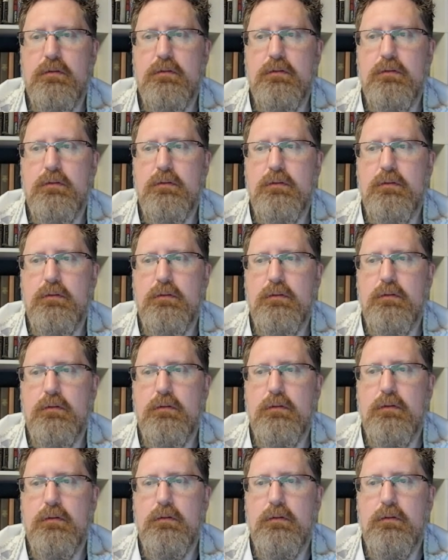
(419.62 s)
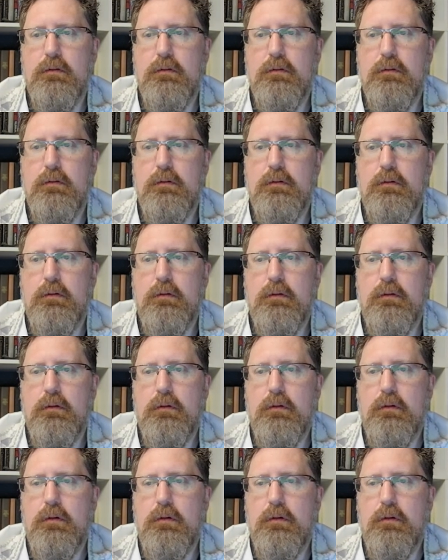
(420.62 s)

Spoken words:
Nobody speaks.